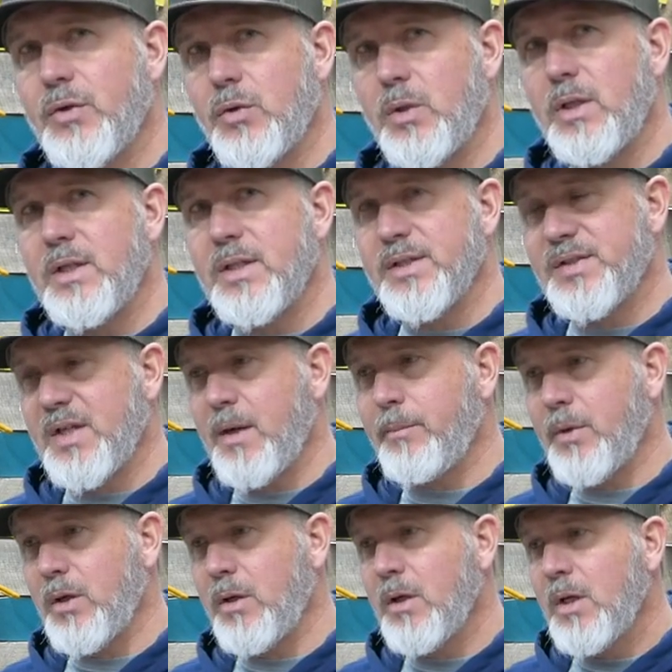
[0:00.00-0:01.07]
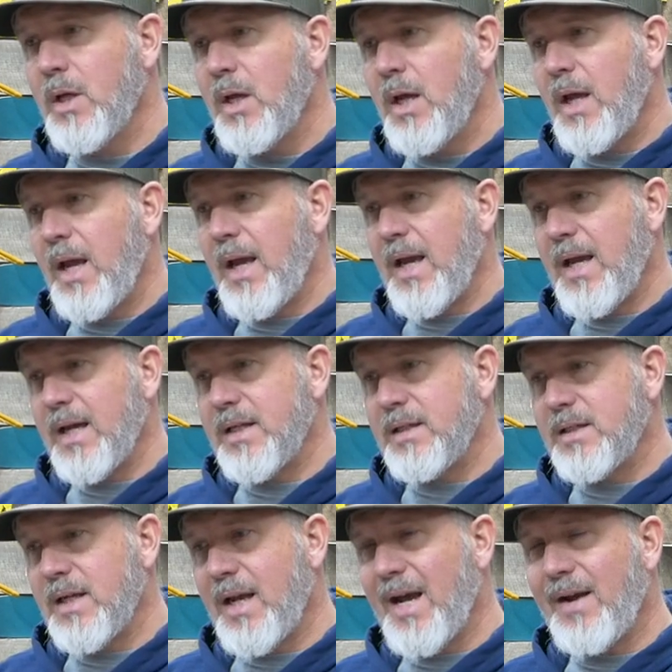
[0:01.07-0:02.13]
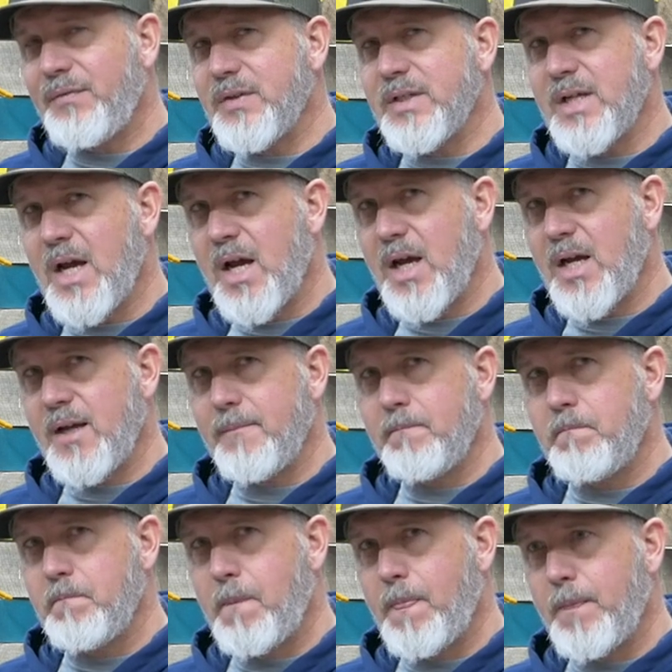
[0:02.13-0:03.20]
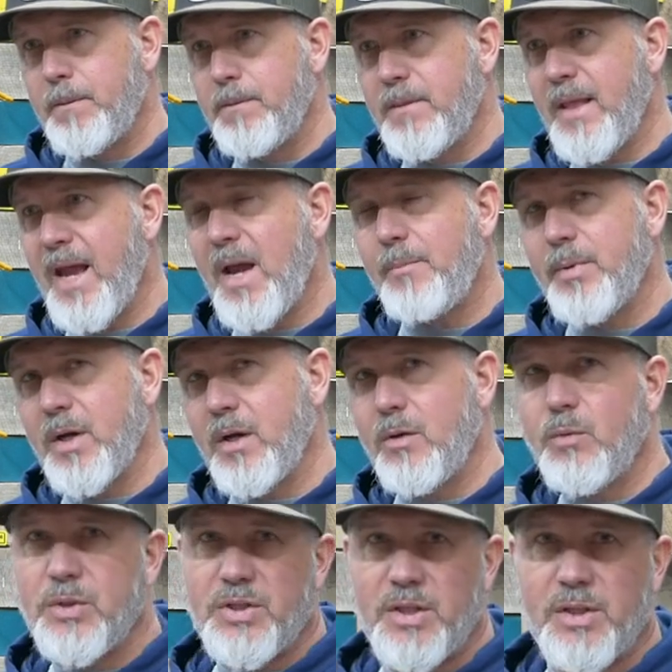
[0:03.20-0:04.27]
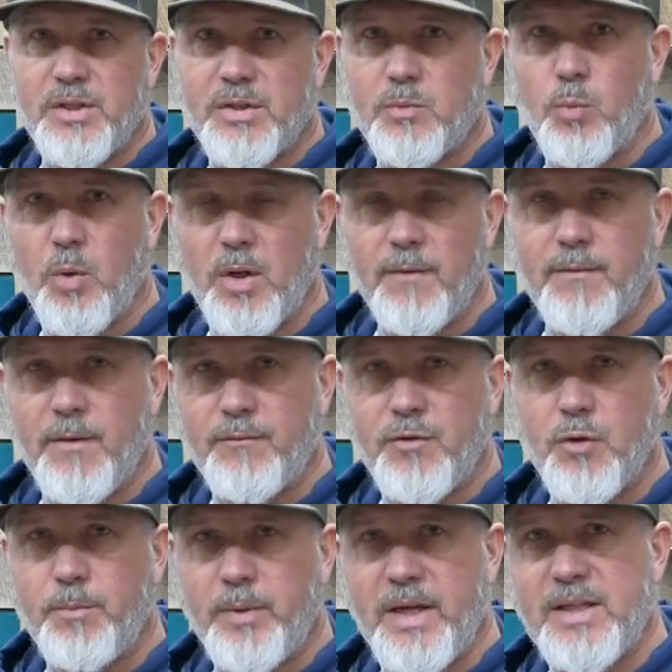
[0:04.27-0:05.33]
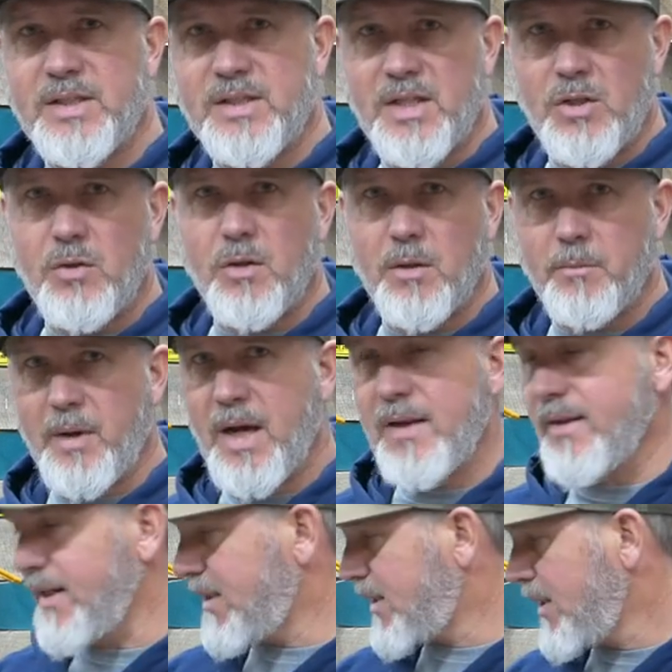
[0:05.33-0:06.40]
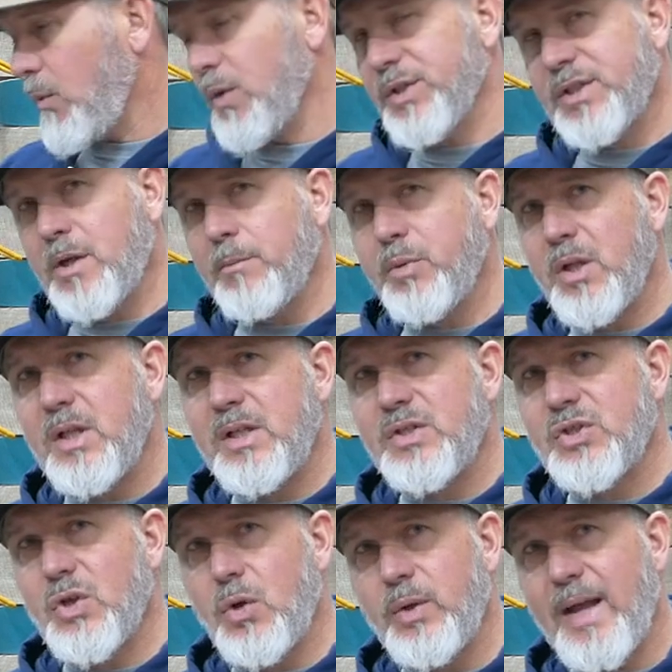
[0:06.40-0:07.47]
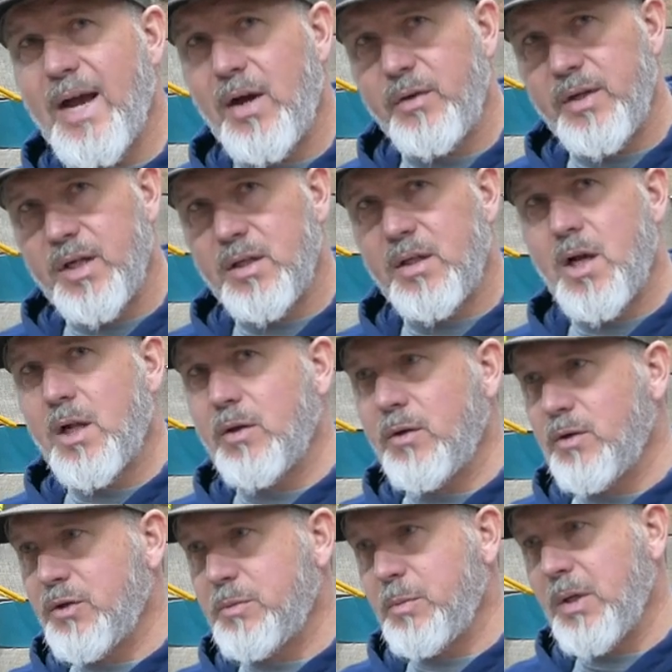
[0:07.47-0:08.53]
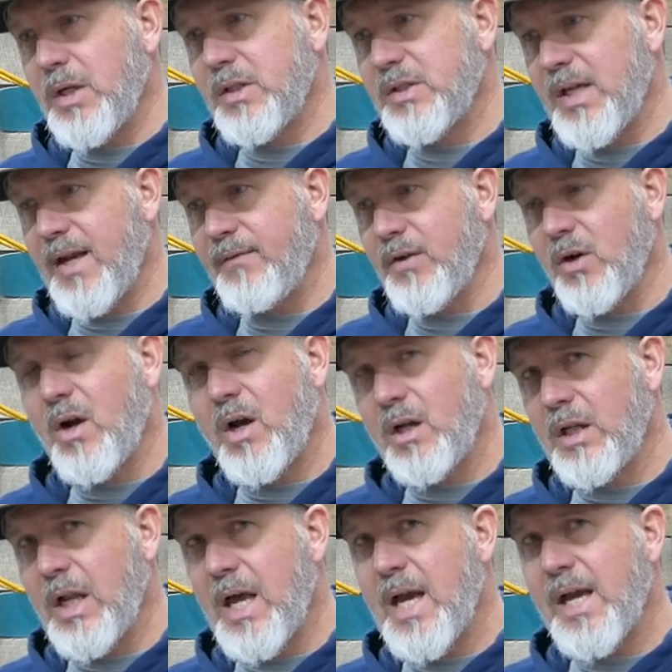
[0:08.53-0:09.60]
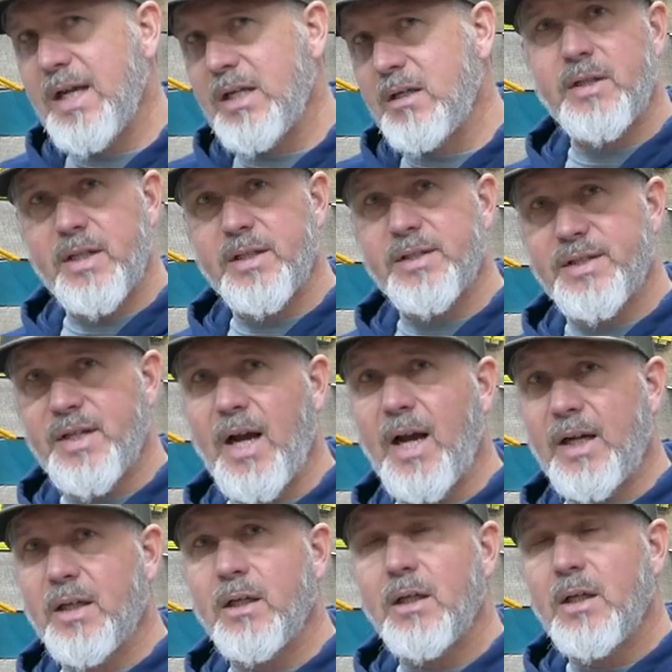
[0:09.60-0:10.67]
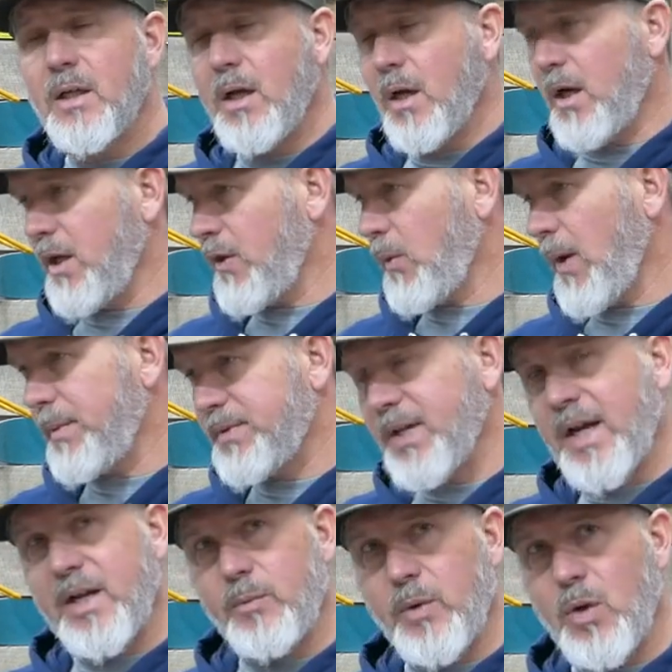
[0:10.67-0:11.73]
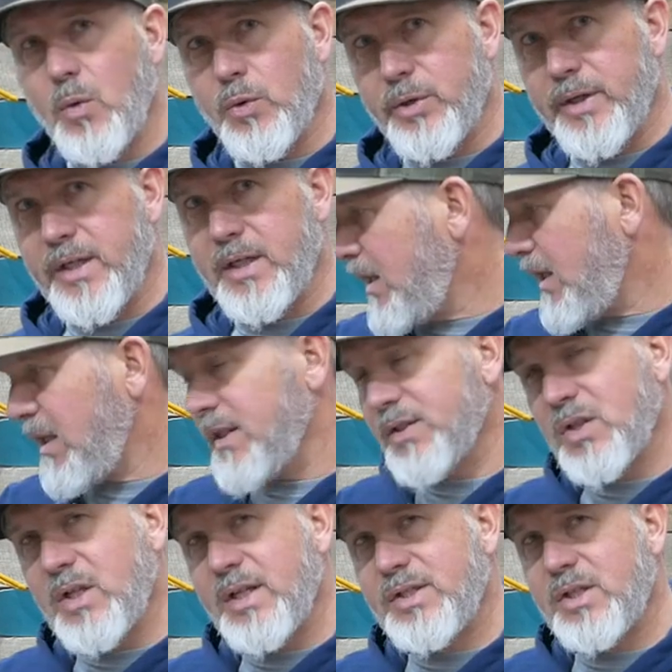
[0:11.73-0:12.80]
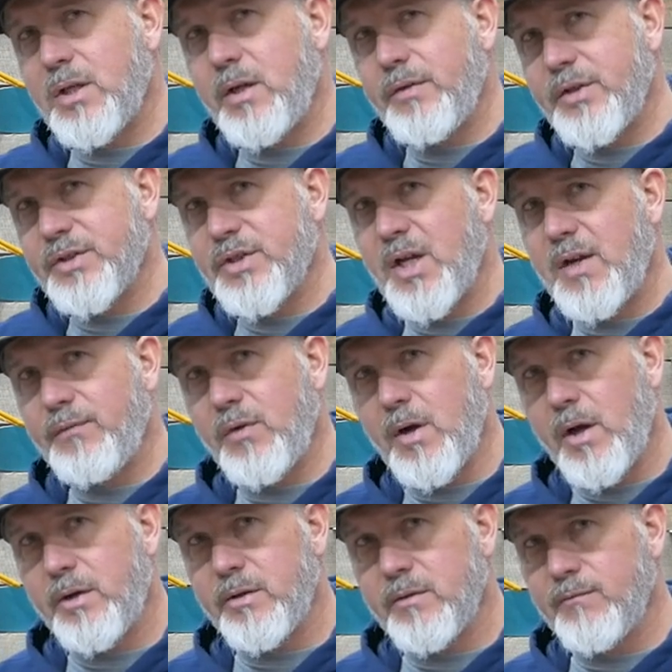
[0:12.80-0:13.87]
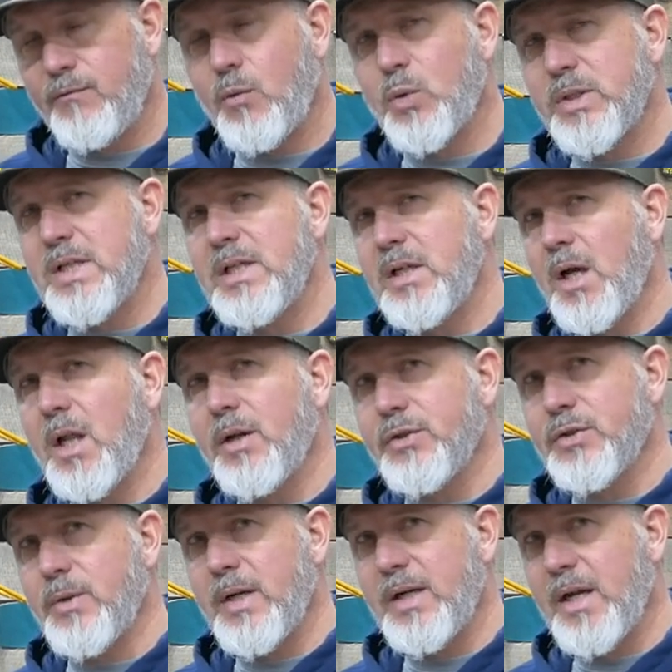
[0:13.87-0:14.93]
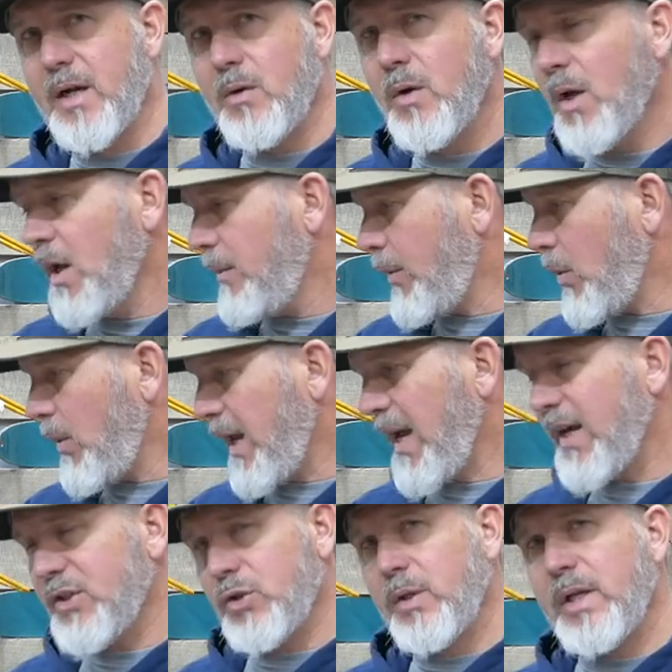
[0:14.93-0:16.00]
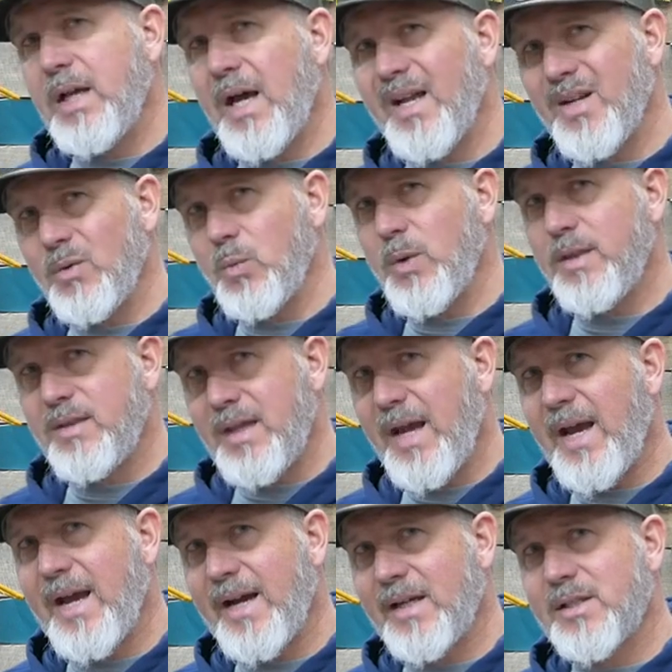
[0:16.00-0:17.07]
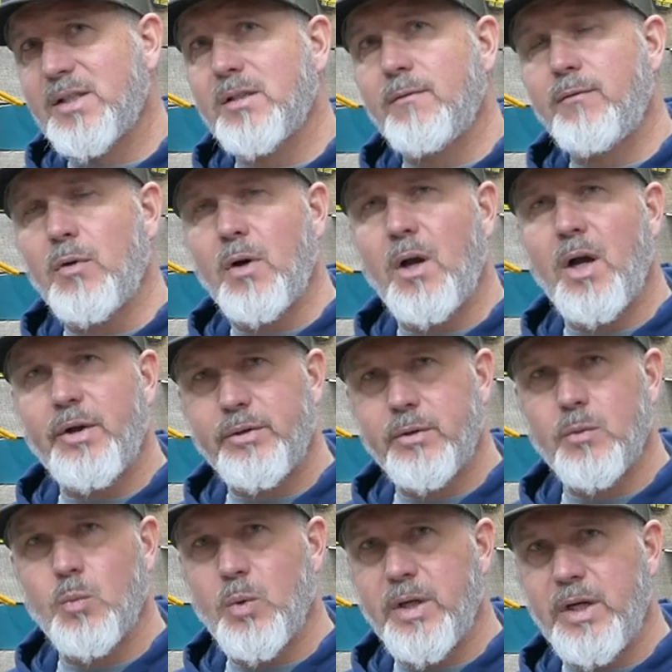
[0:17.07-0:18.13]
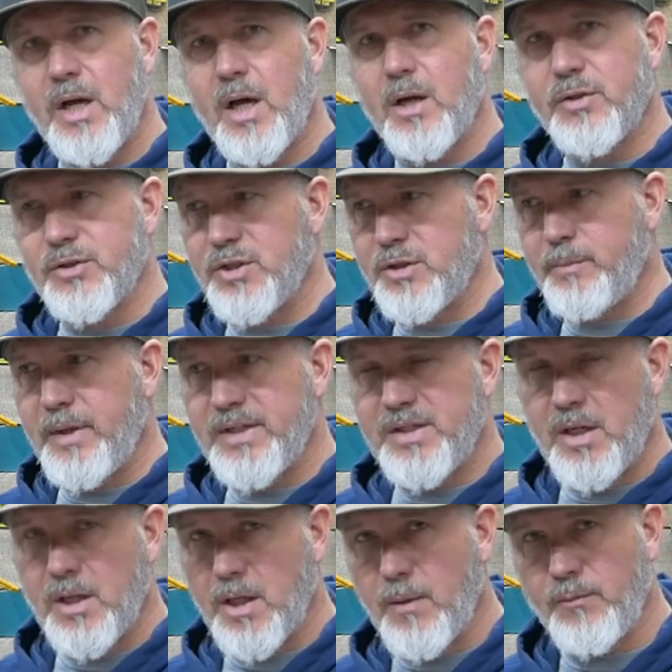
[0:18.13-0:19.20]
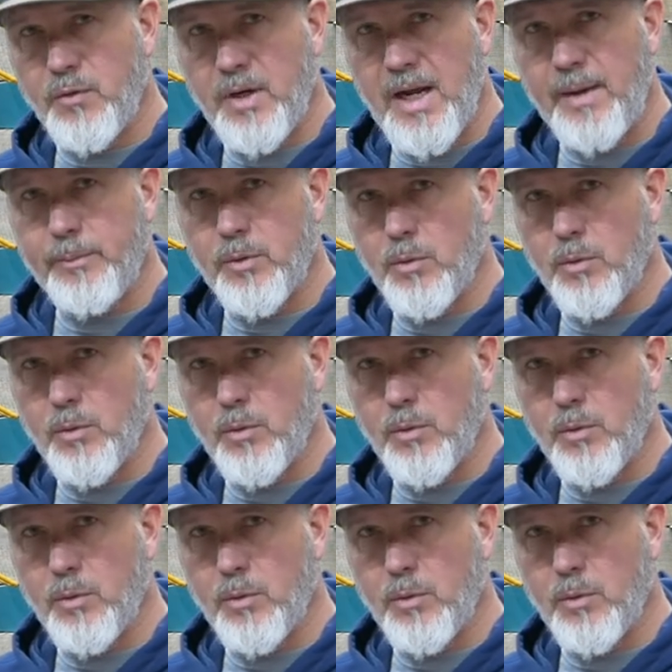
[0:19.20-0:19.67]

early December and at the time, Napa, which is one of the few places that you can buy this, was completely sold out in Colorado Springs and they're online in stock on the website and we ordered it. It is listed on their site for $114 right now, but we actually got it with tax for $101 just by signing up for Napa